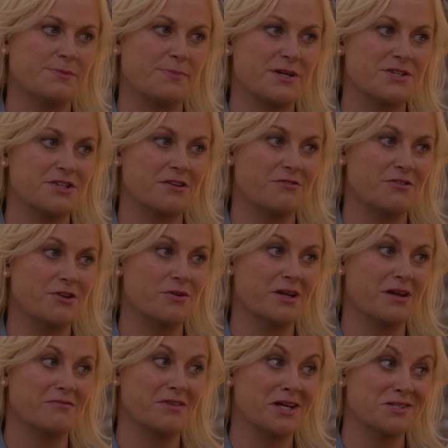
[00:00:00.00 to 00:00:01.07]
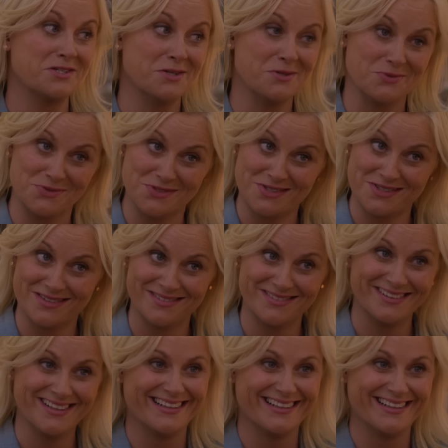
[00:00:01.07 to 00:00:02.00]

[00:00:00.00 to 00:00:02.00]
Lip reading: Especially if you only have 9 toes.